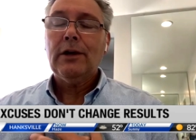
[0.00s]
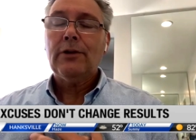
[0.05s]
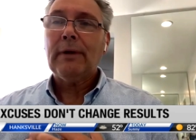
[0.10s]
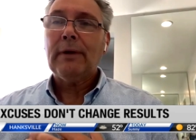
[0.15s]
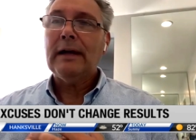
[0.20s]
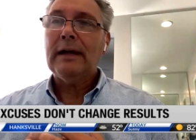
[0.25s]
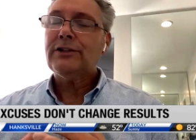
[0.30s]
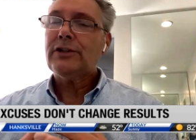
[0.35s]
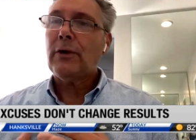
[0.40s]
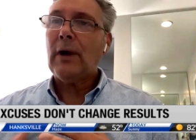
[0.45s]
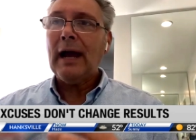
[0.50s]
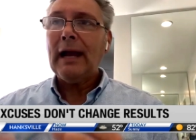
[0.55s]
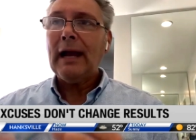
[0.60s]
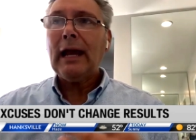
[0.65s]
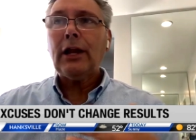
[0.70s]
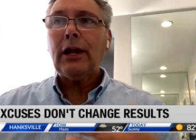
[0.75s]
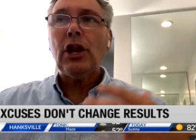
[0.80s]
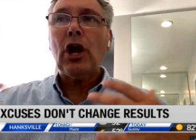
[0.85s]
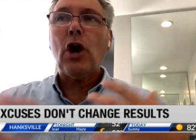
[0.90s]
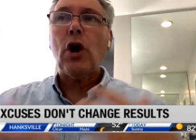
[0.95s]
right so i got
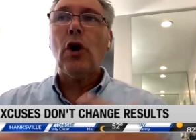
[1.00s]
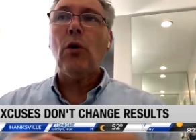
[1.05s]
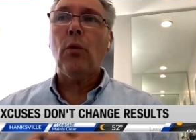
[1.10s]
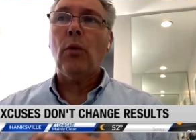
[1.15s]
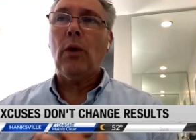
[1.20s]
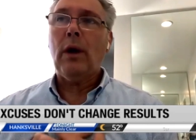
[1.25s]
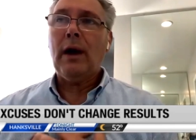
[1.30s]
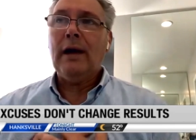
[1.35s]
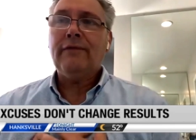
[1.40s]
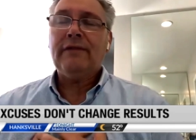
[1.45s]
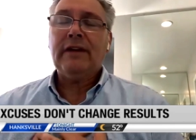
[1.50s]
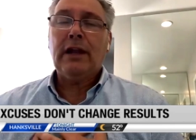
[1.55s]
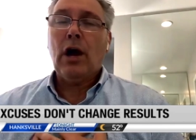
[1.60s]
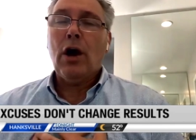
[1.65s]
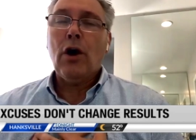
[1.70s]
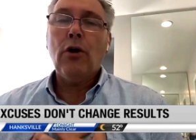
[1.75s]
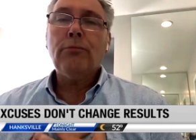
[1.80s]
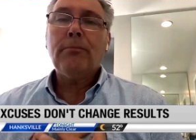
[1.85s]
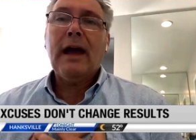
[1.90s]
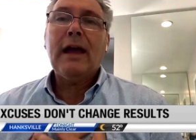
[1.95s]
to know i've got to
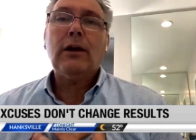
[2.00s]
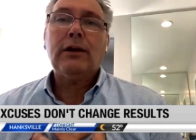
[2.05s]
own my